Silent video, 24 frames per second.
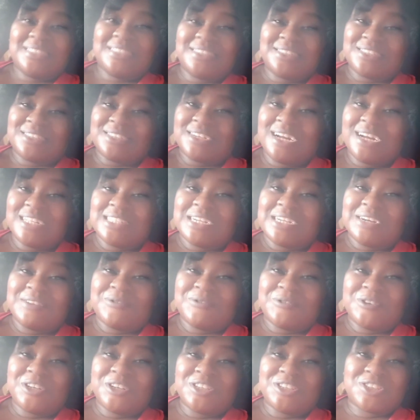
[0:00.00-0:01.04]
she got her
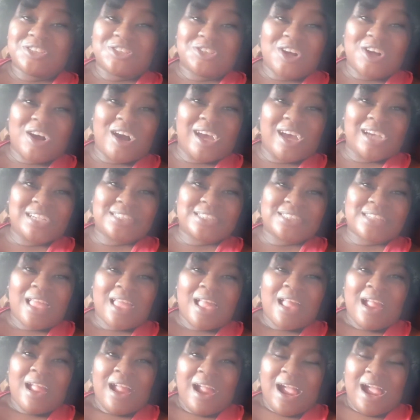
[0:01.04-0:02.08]
first choice.
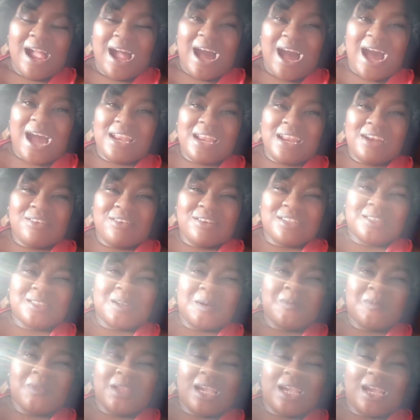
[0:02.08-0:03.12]
And you know
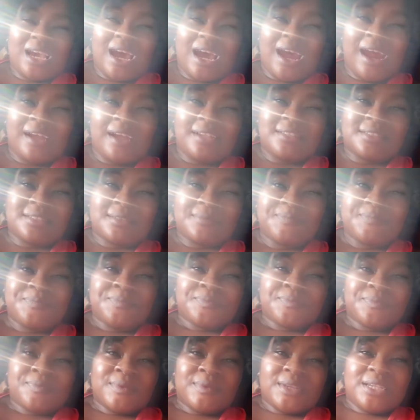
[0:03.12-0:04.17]
something, guys?
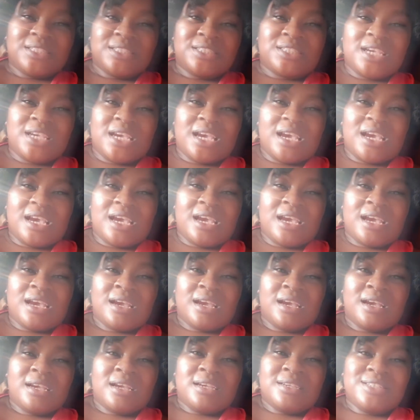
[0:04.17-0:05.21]
She
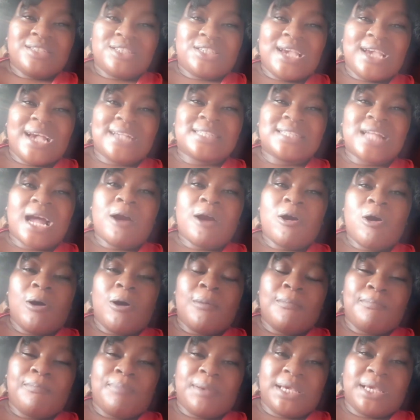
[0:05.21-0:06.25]
has
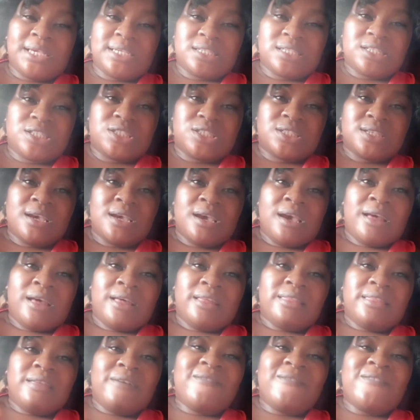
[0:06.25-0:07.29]
accomplished
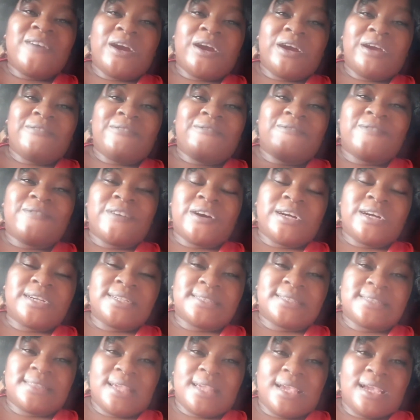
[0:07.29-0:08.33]
the very first
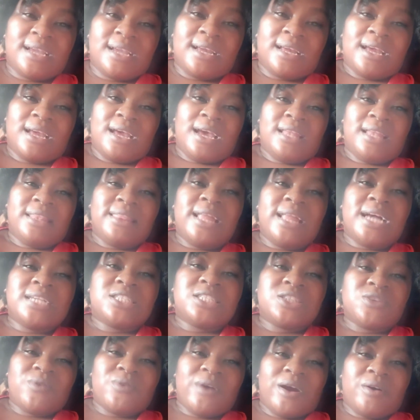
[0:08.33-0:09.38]
thing that she
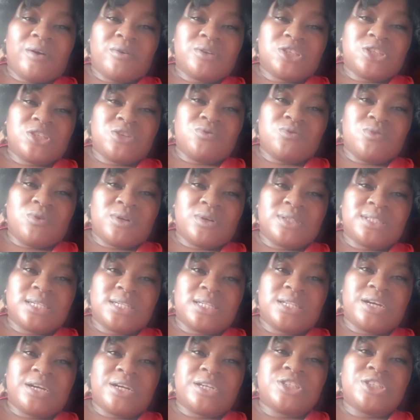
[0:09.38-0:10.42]
wrote in
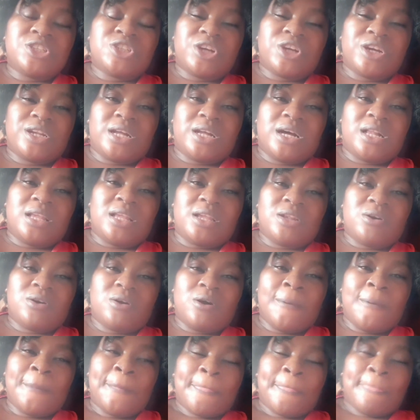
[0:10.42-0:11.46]
her journal, you know?
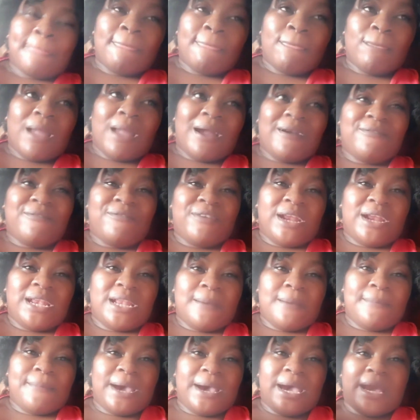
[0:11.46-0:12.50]
A friend of
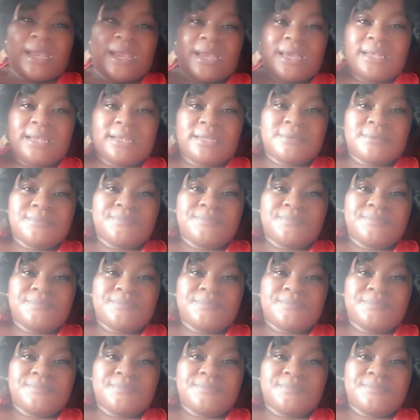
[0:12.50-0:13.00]
mine,